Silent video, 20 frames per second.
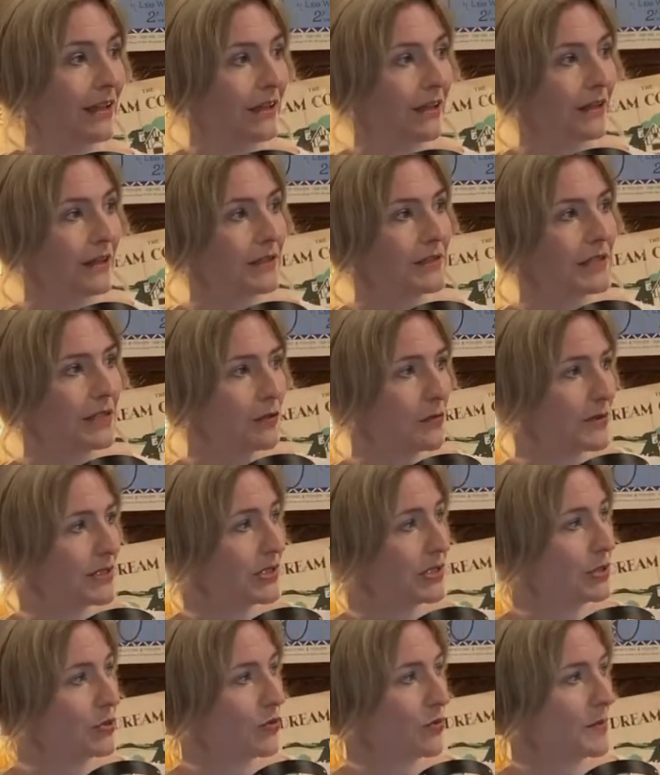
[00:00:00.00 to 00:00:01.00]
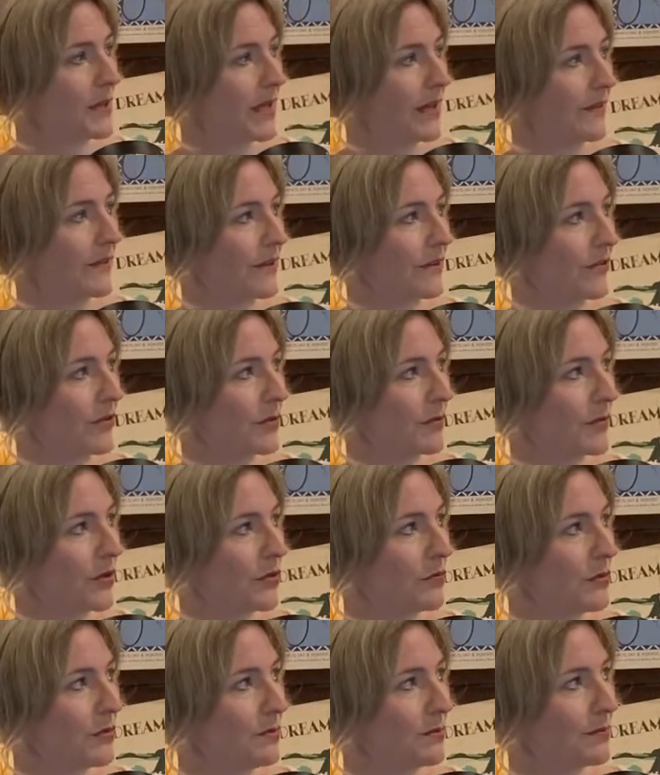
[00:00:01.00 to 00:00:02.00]
It's a little bit stormy out there at the
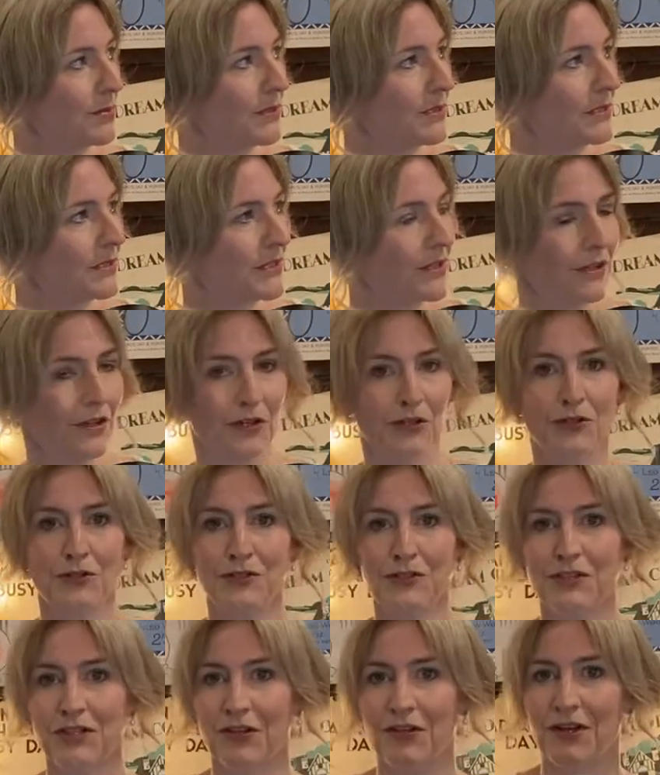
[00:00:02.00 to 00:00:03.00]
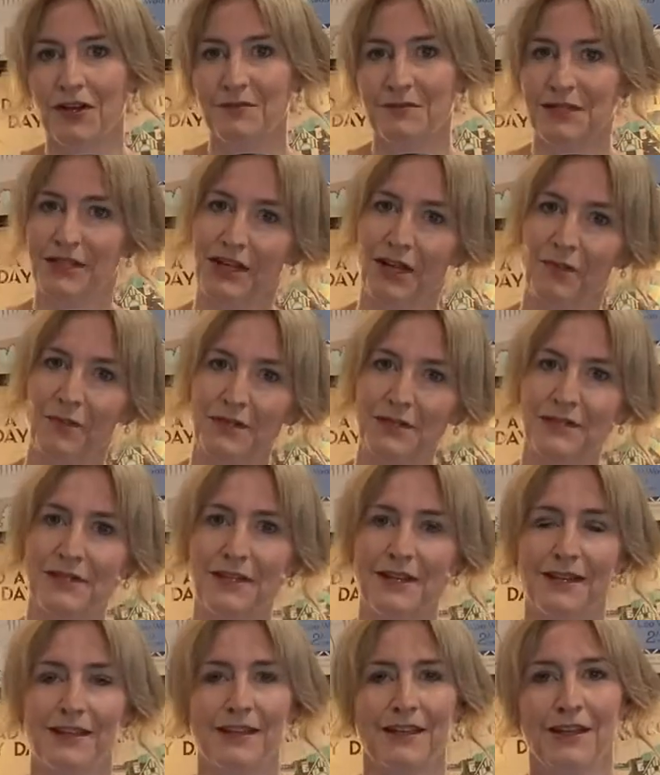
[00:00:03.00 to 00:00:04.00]
moment, but a good time to come and
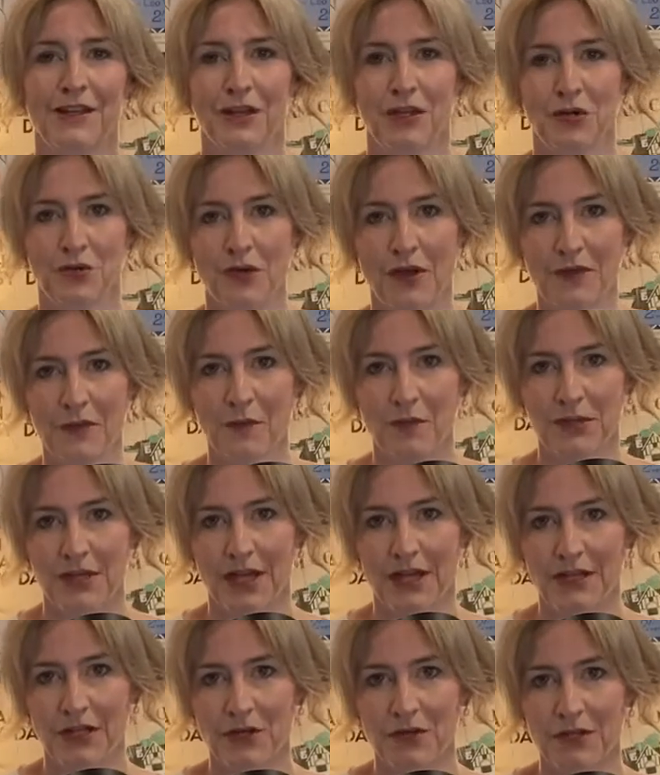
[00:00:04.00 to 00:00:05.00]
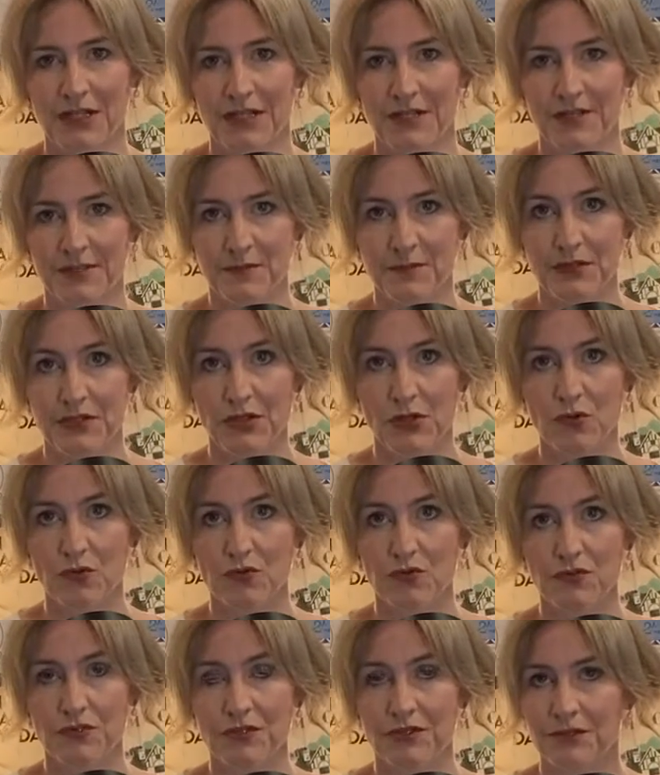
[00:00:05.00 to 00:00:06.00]
sit around the piano and hear some
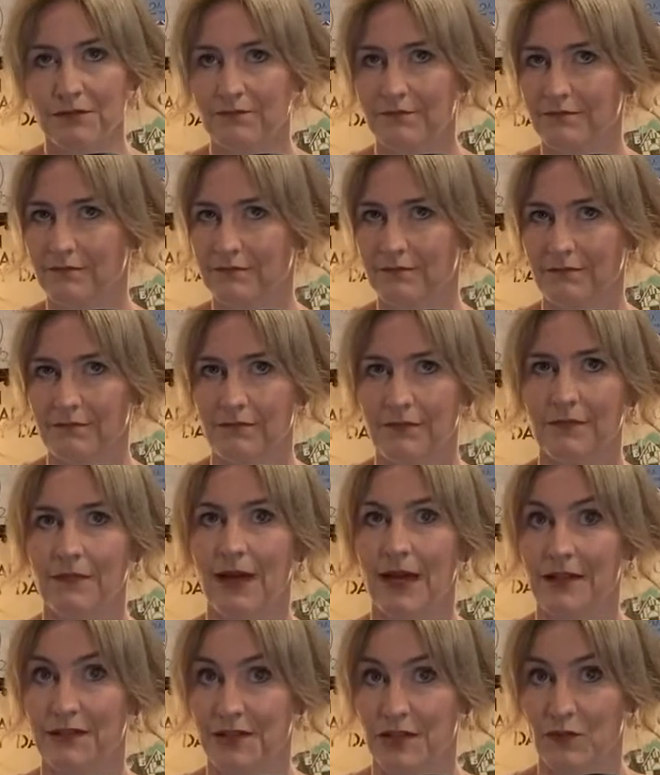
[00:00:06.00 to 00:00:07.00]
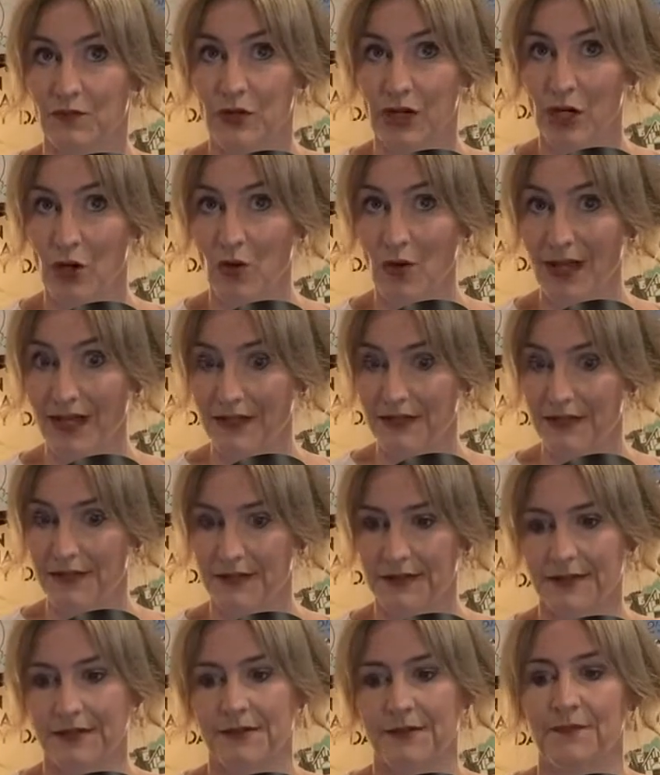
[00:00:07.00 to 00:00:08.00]
songs and some
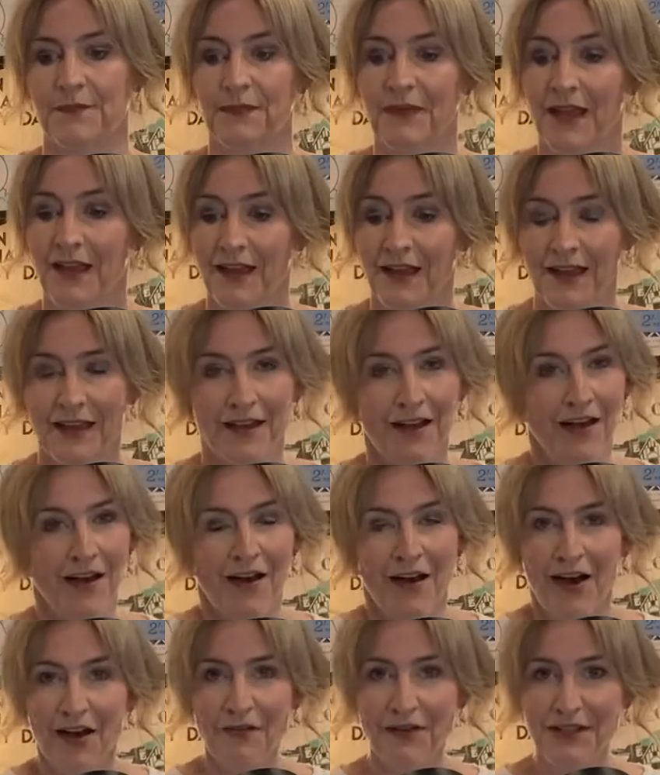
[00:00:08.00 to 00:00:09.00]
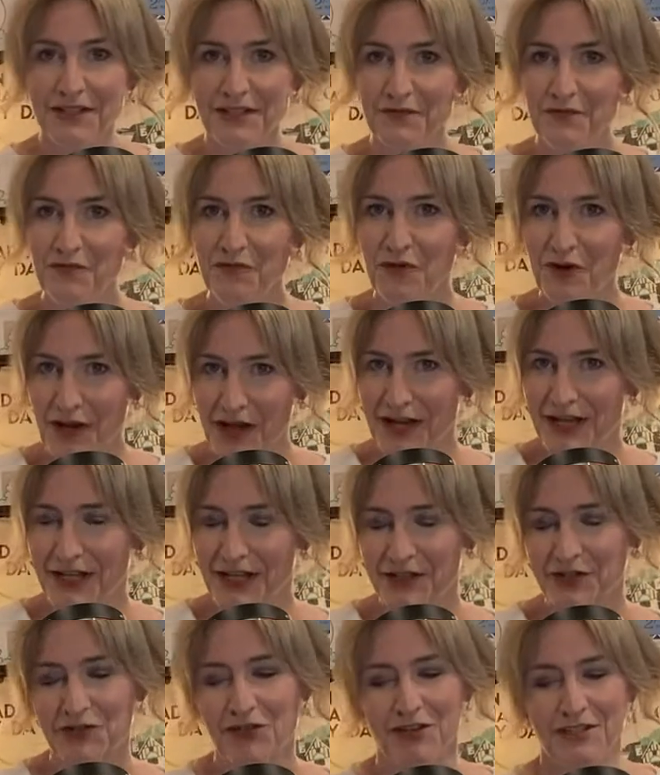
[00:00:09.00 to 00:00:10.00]
requests. I've had some really
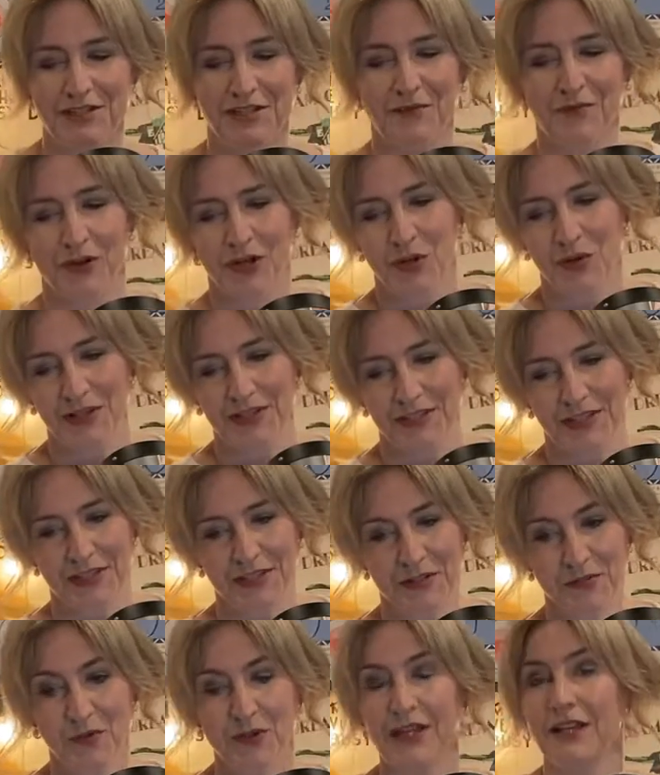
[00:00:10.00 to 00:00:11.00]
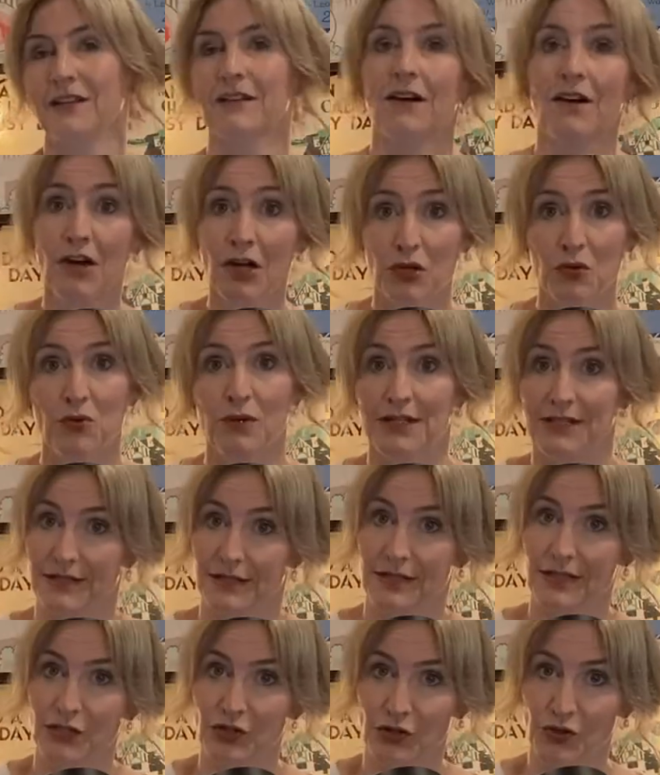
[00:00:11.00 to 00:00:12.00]
interesting requests this week. I always
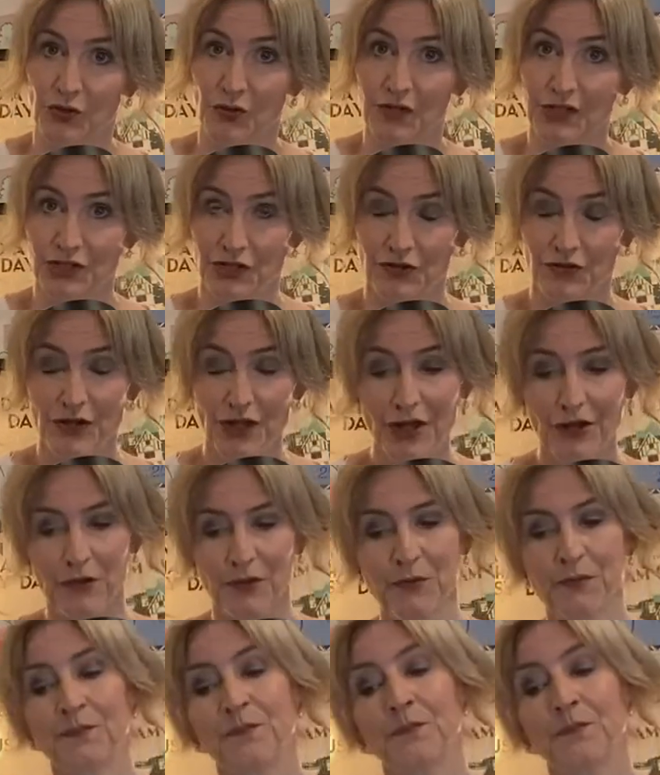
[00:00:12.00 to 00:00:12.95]
do, as you know.